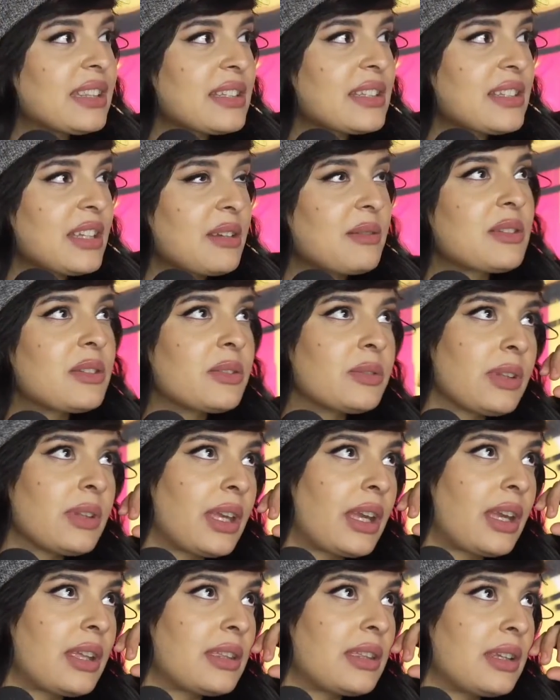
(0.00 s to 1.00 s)
same time.
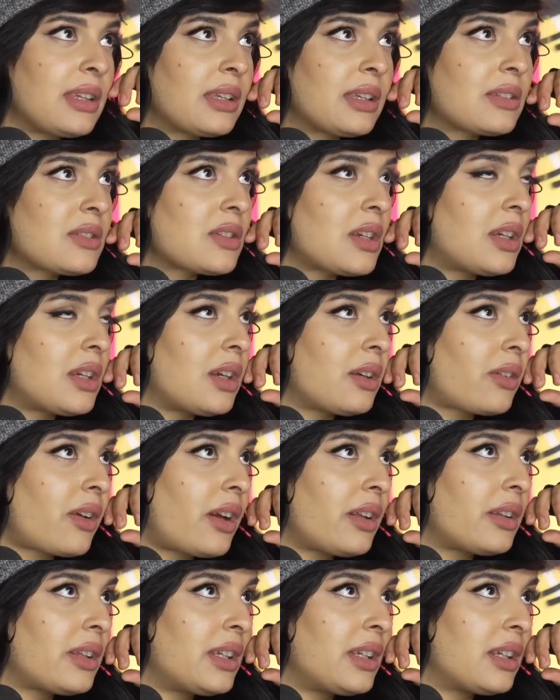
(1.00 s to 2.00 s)
I think J.K.
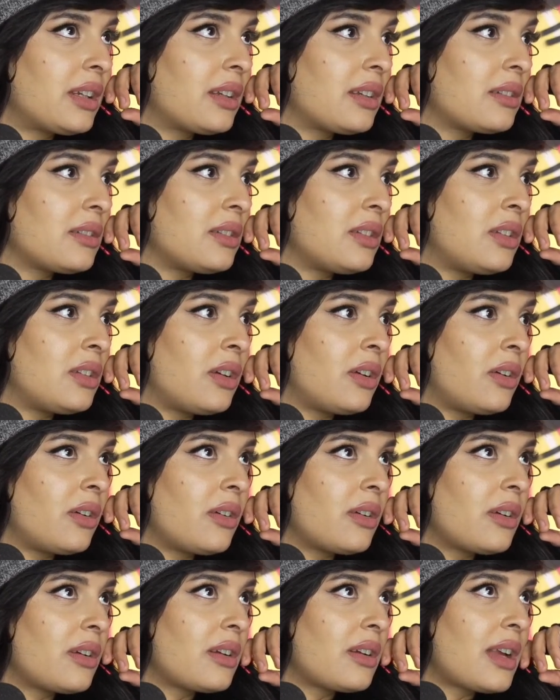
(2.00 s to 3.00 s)
Rowling,
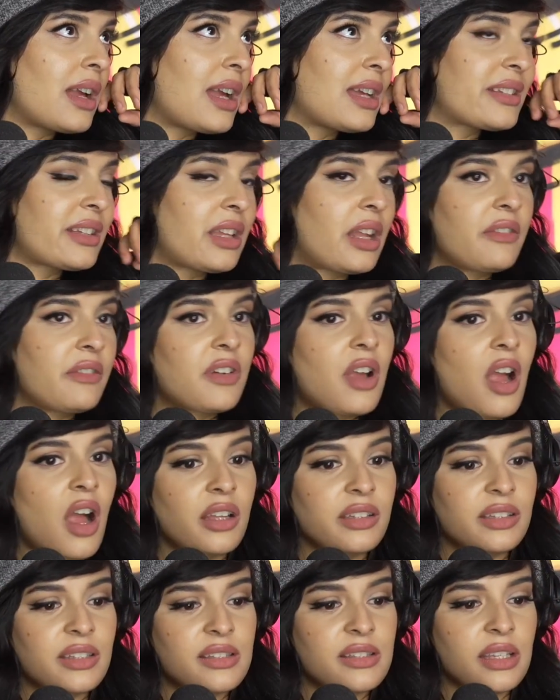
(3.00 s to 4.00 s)
has a lot of
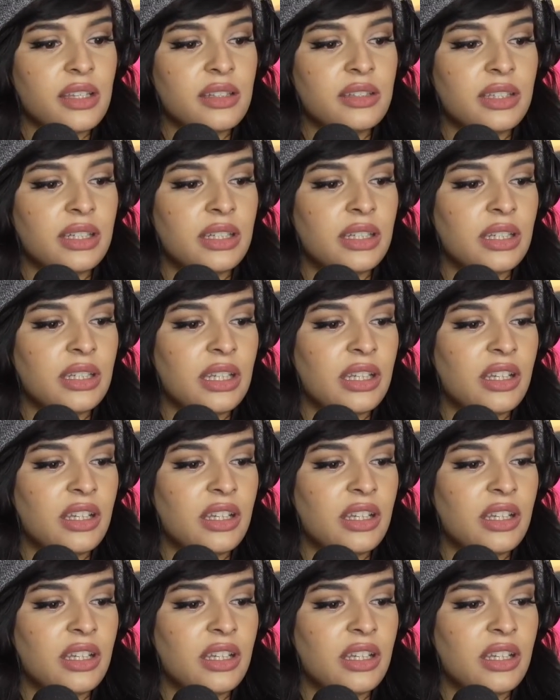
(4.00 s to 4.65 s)
condescending and